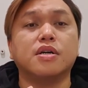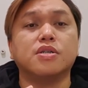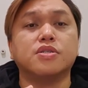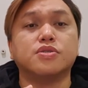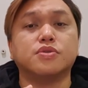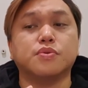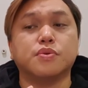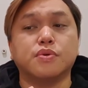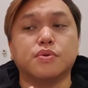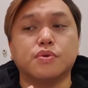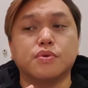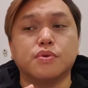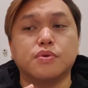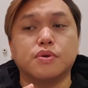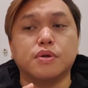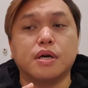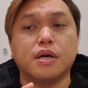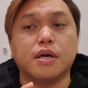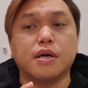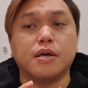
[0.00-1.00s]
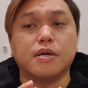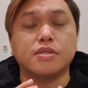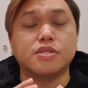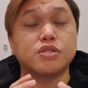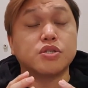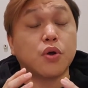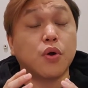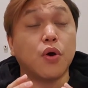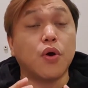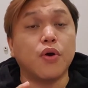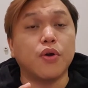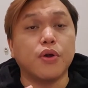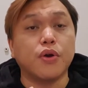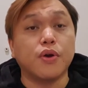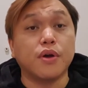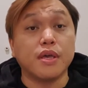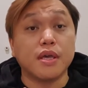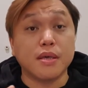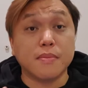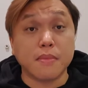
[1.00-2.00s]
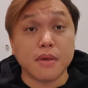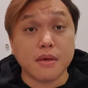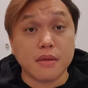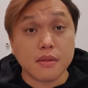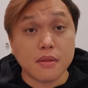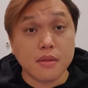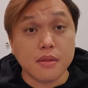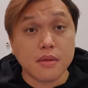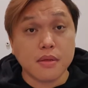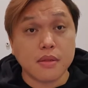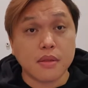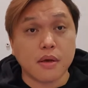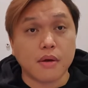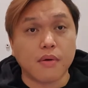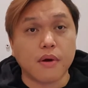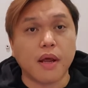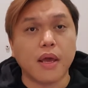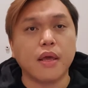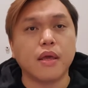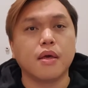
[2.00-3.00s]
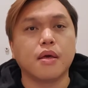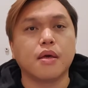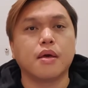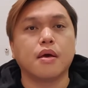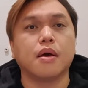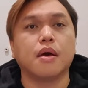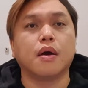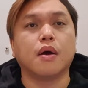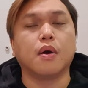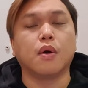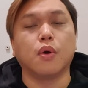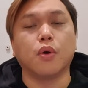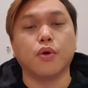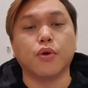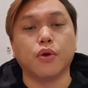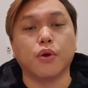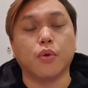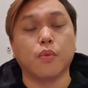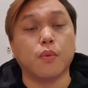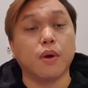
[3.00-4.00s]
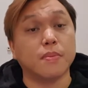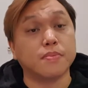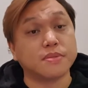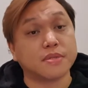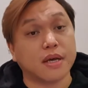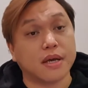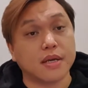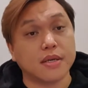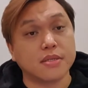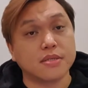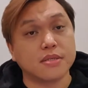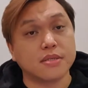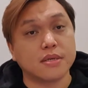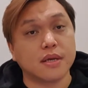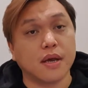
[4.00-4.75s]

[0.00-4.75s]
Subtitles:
to store your email, all right, or your websites.